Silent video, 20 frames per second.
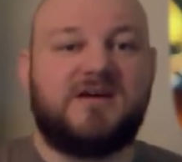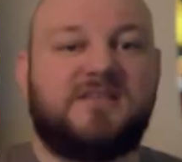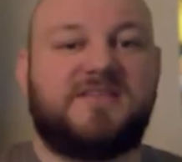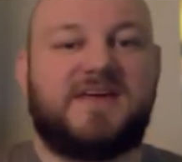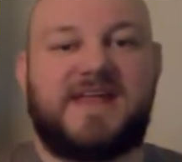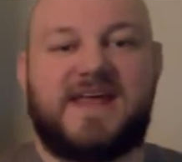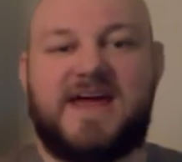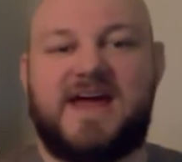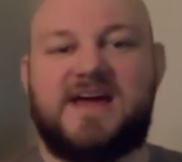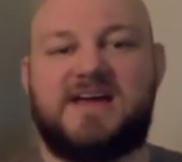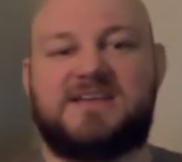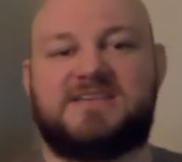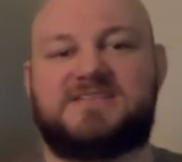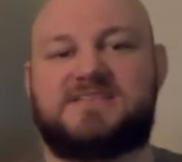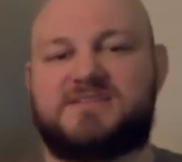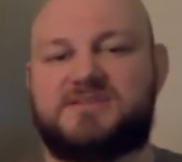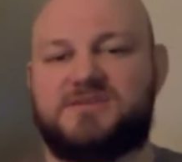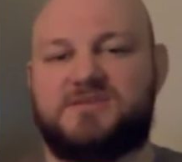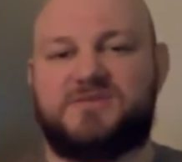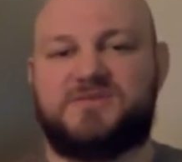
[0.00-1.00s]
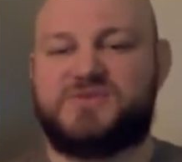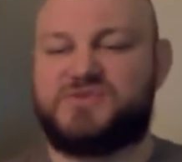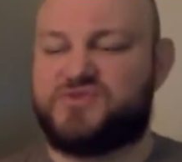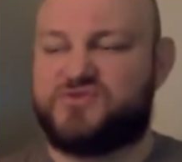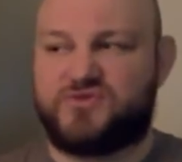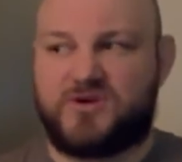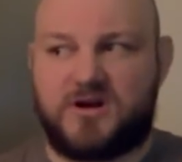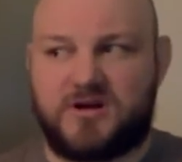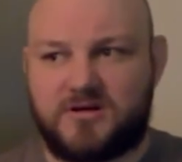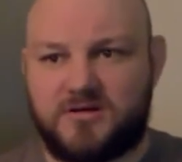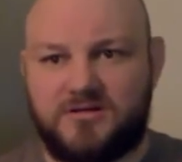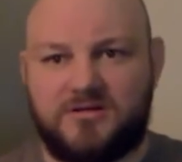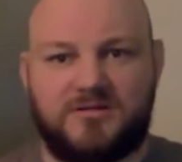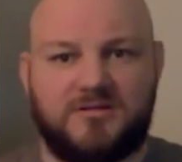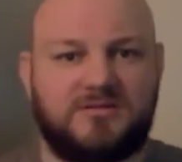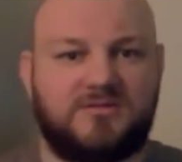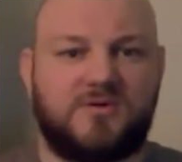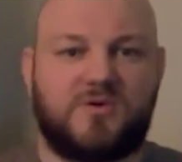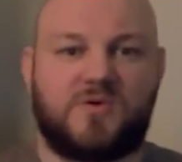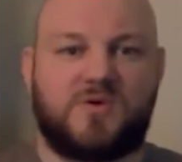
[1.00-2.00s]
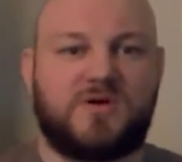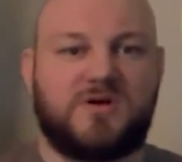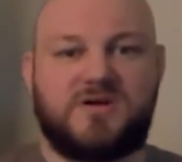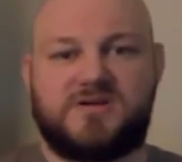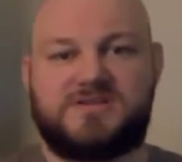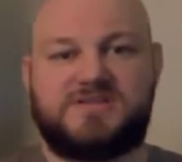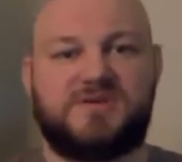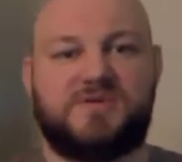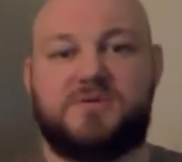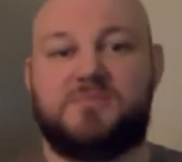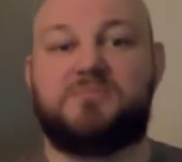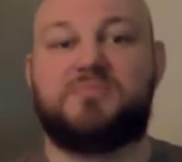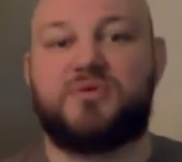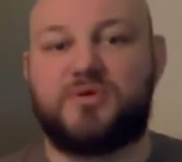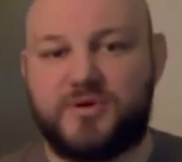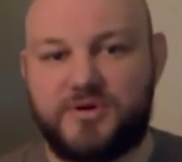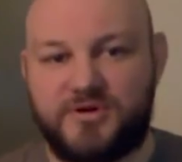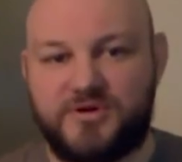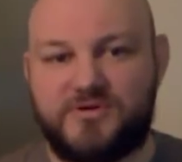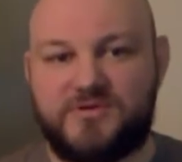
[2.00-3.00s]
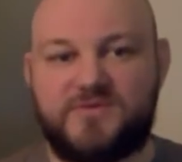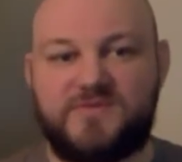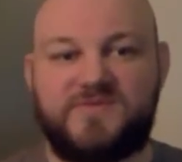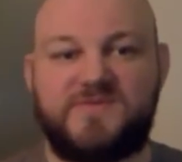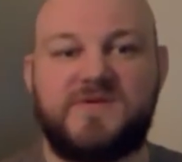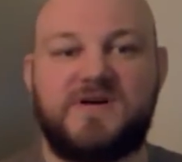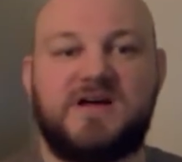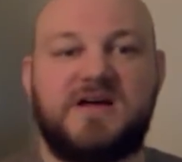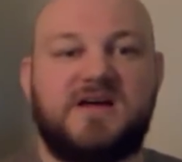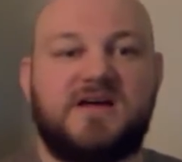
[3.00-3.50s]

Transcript: that has to struggle or to improve,